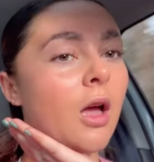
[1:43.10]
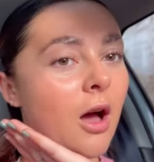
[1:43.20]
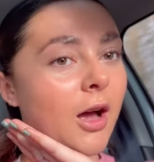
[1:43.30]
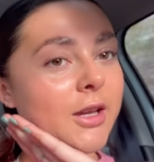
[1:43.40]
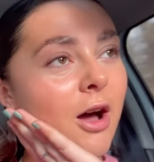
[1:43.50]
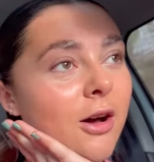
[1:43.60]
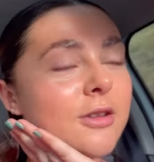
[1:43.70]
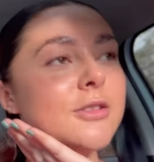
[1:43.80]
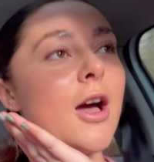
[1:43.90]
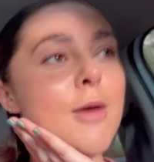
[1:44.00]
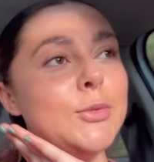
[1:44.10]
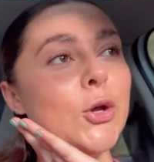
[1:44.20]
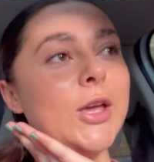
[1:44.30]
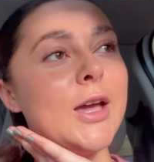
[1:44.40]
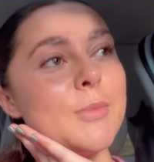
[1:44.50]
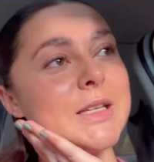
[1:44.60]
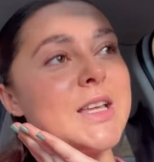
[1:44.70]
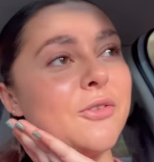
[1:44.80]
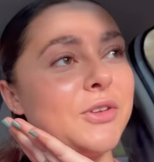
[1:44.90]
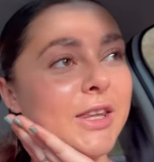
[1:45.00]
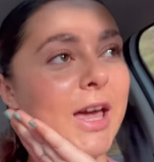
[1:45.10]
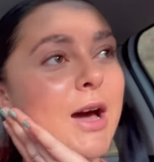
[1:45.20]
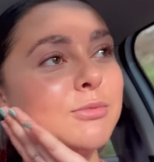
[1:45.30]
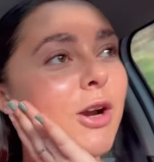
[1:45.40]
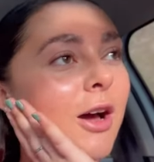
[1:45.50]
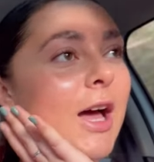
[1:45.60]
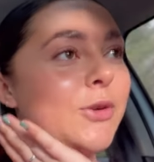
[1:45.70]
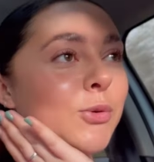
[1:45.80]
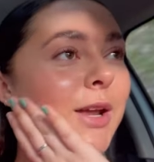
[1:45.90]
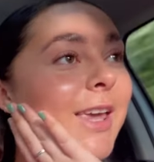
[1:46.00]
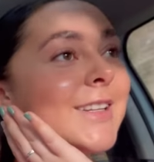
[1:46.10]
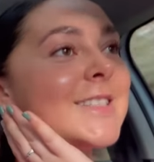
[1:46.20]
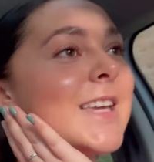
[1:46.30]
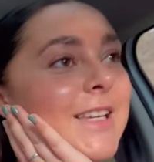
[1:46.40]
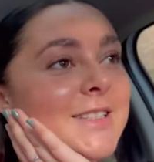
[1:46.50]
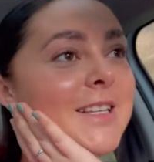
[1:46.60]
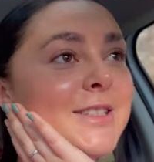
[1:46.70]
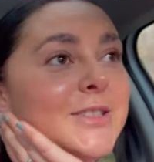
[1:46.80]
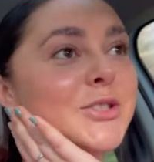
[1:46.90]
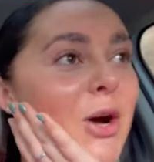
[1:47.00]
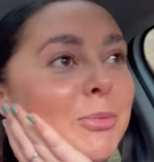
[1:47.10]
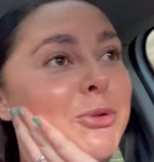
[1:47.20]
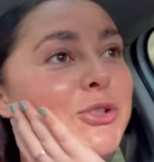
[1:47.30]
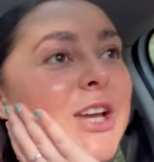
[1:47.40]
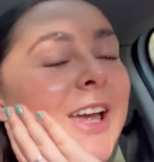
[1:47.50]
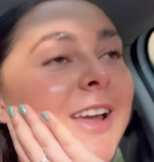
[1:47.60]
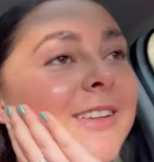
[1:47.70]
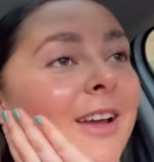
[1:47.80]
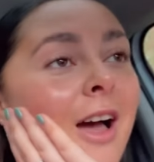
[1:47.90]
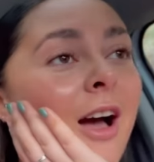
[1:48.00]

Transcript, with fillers: I can't, I'm looking at myself in the camera and all I can see is this double chin.